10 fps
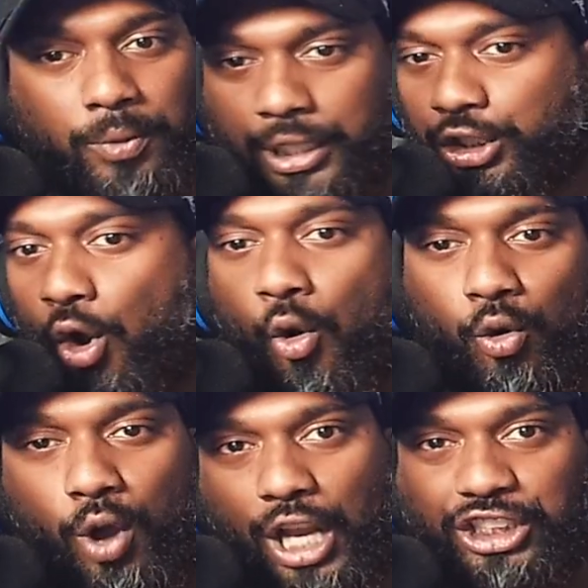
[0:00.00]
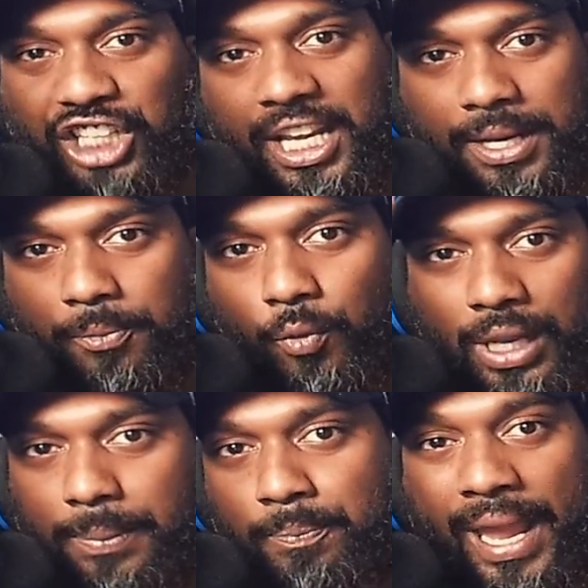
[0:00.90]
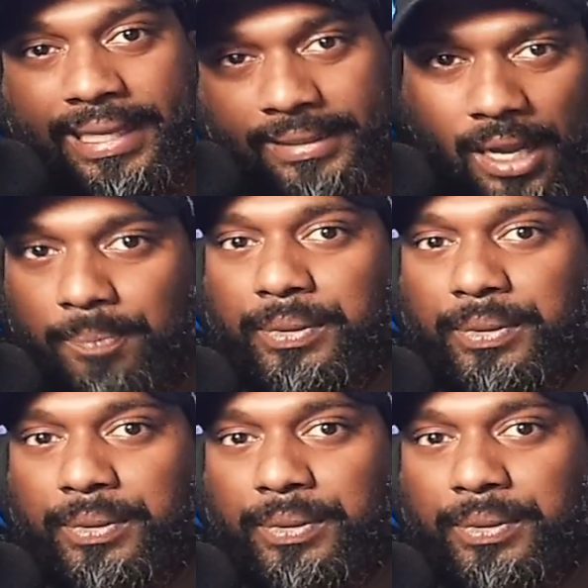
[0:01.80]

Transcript: when this whole agenda really picked up